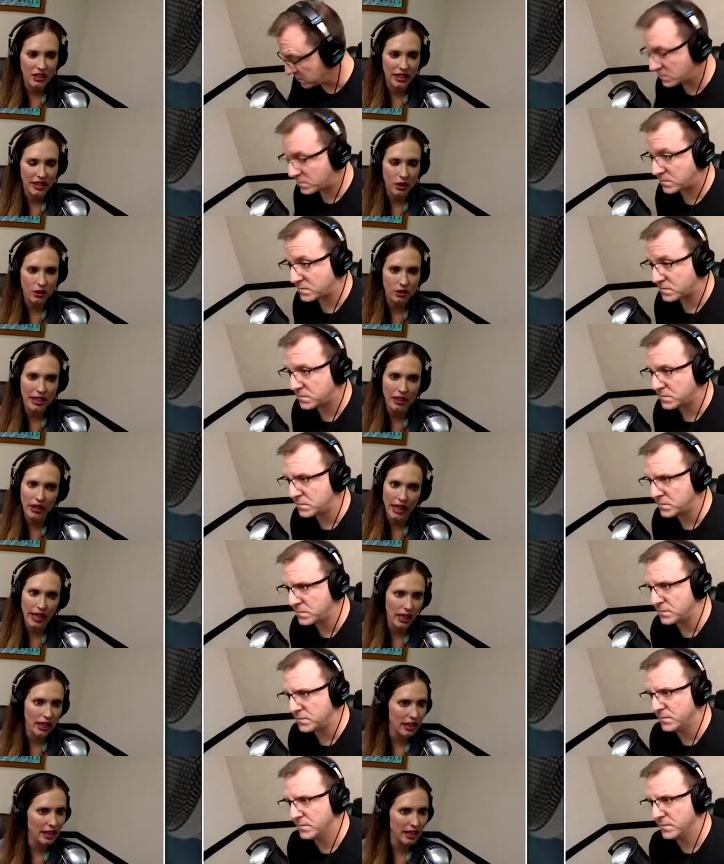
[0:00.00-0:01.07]
Speaker 1: they don't they don't get
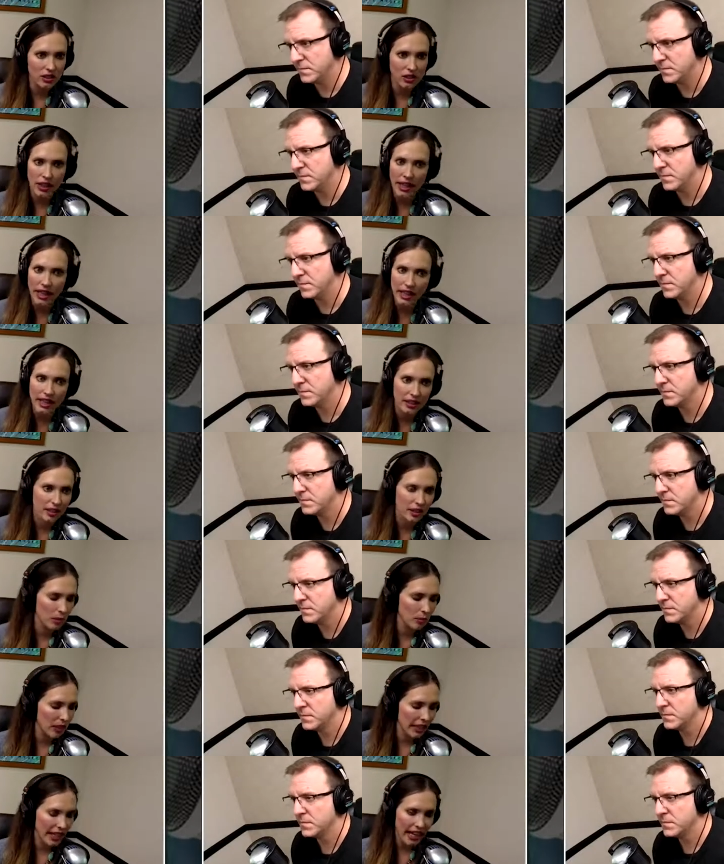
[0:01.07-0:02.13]
it, and that's okay. I'm
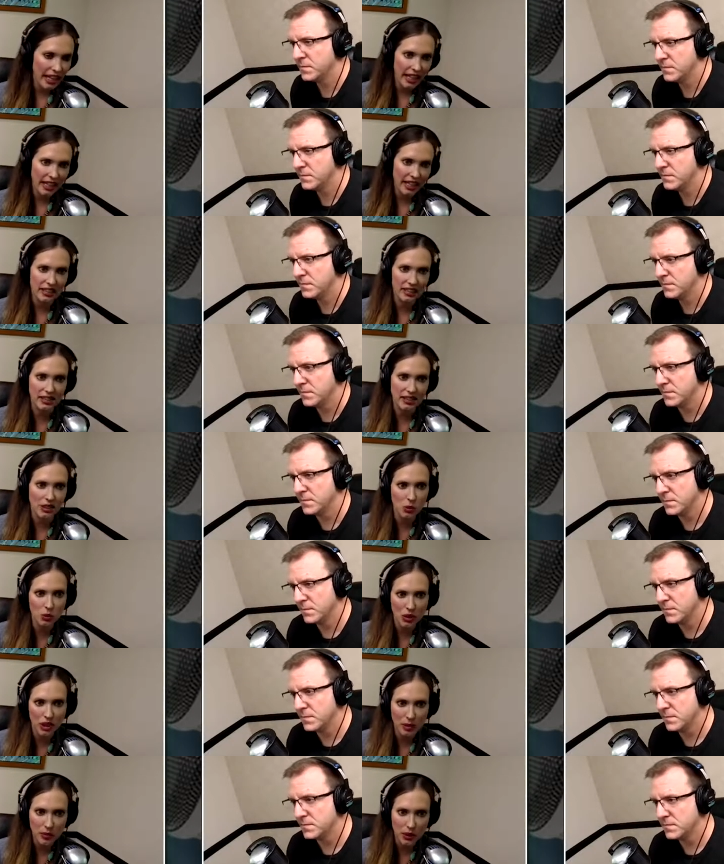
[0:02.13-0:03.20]
like, hey, this is
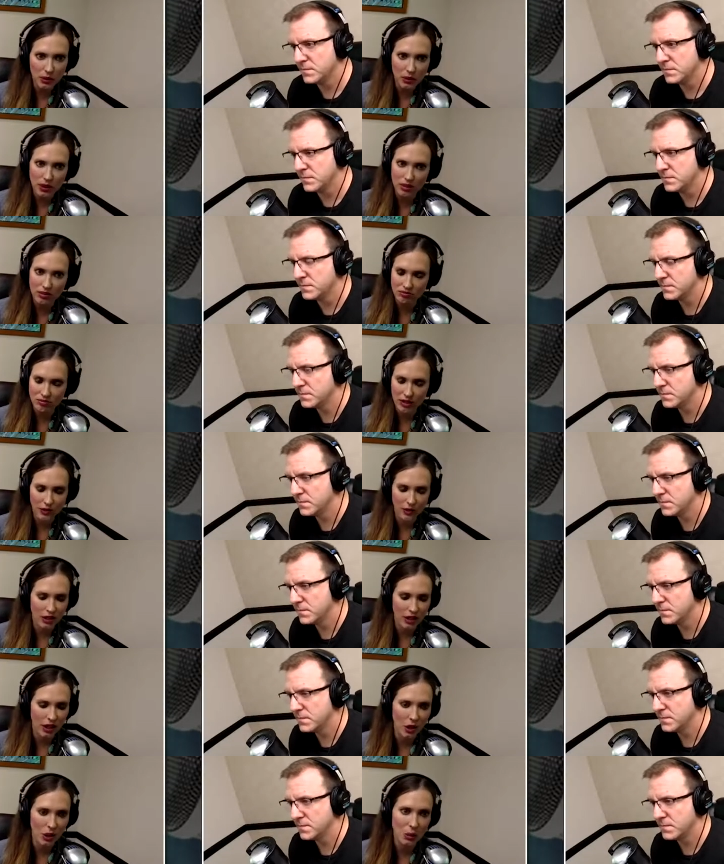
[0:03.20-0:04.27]
what I'm doing. If you're
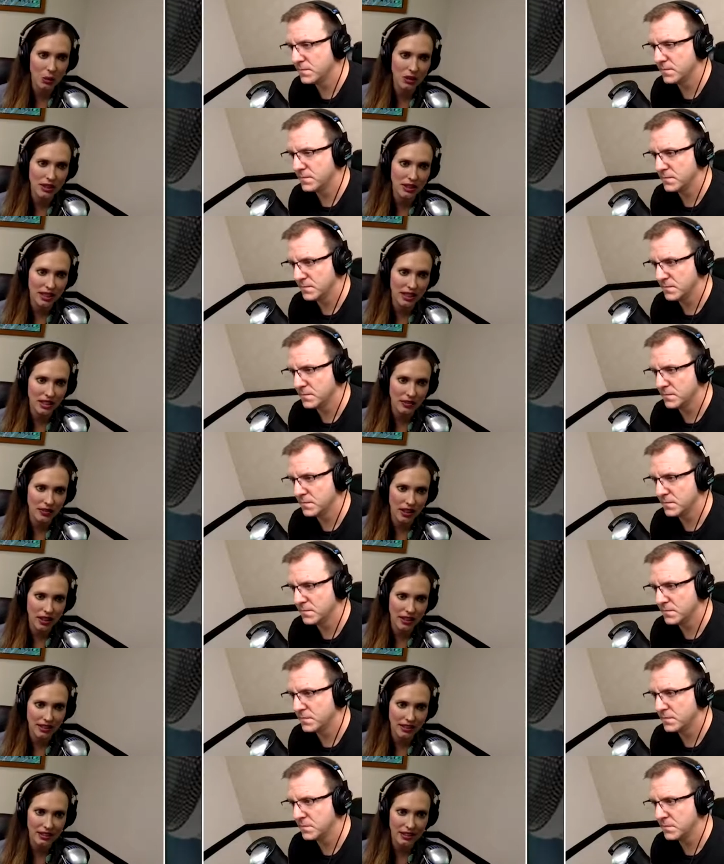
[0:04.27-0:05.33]
not cool with it, that's fine.
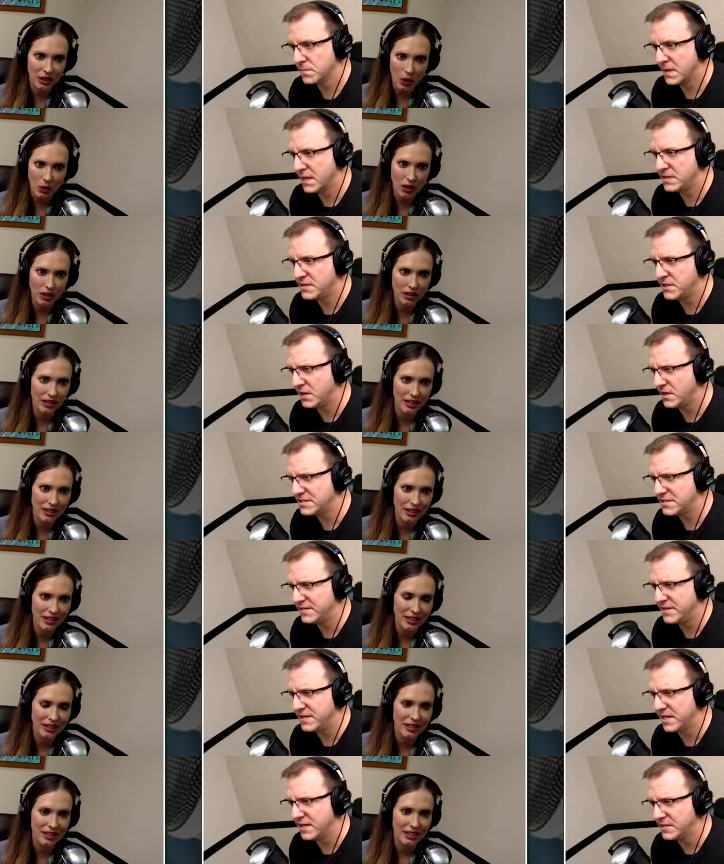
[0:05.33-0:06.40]
Go can on. dogs
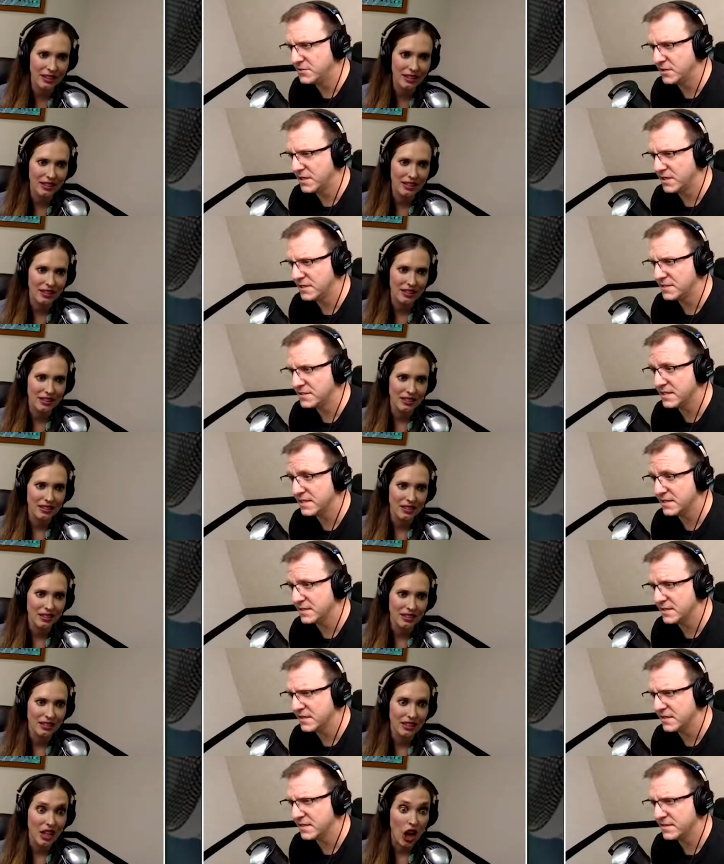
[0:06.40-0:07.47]
Speaker 2: even get drunk? Is that a
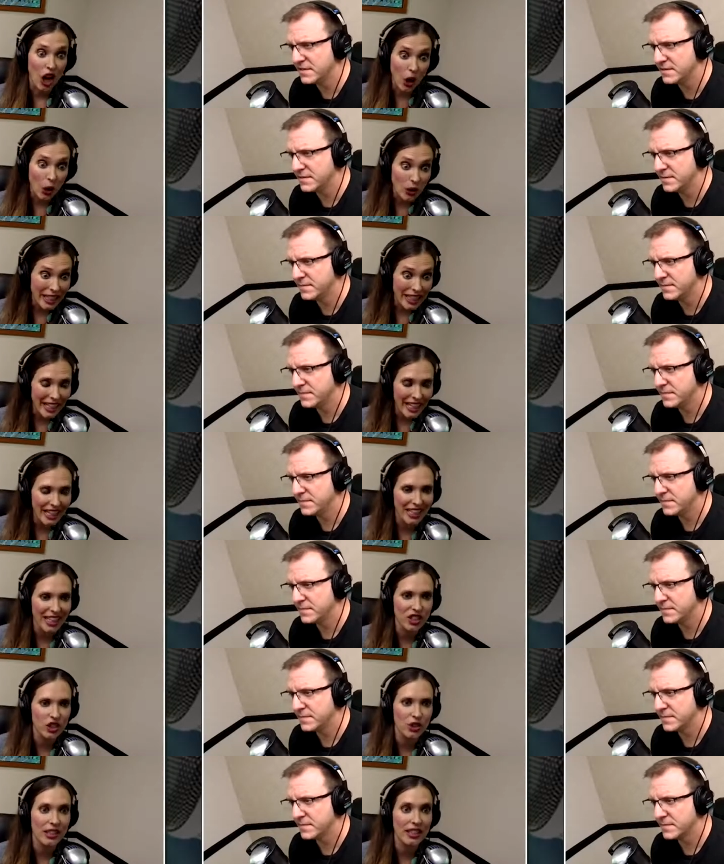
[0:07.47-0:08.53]
thing?
Speaker 1: Oh, they can
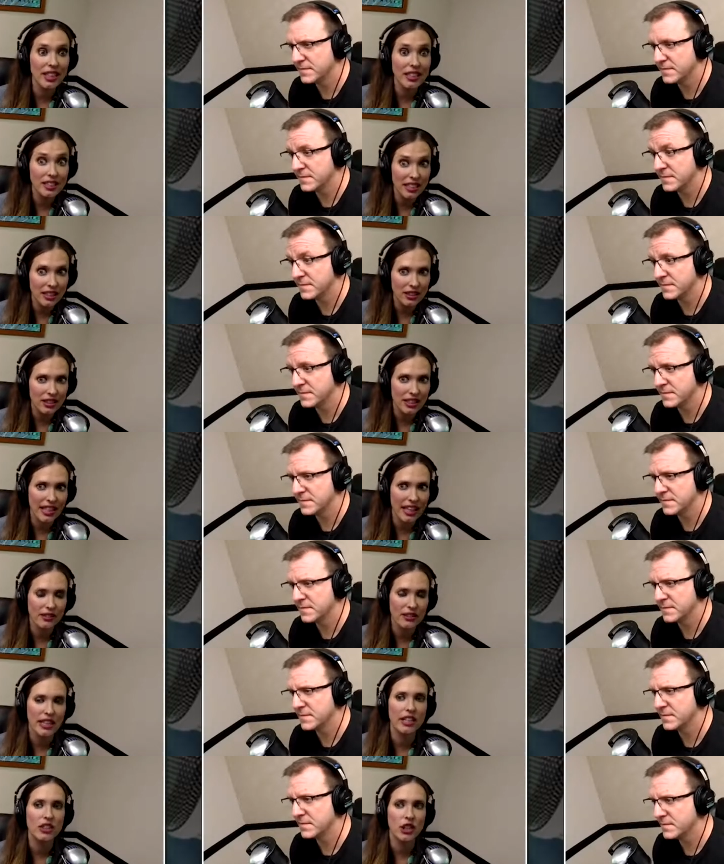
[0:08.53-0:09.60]
actually, and that's the other thing I have
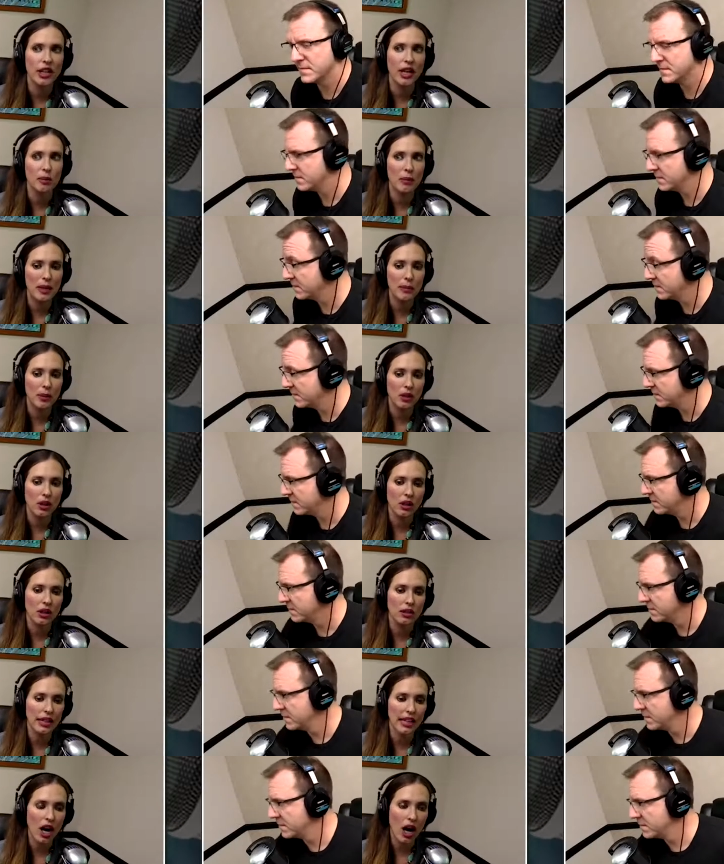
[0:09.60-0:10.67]
to educate people
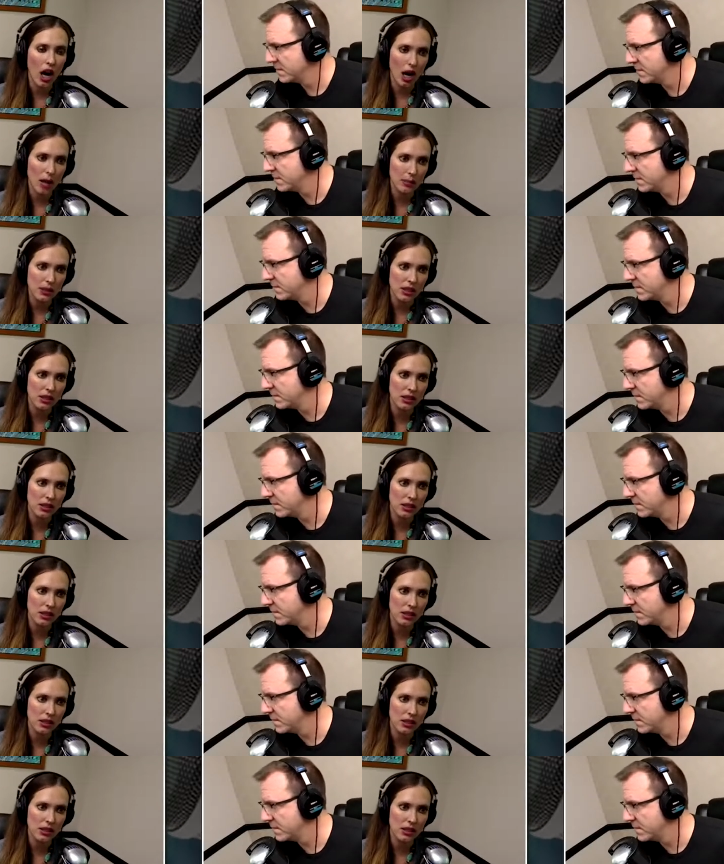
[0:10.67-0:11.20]
on. Like hops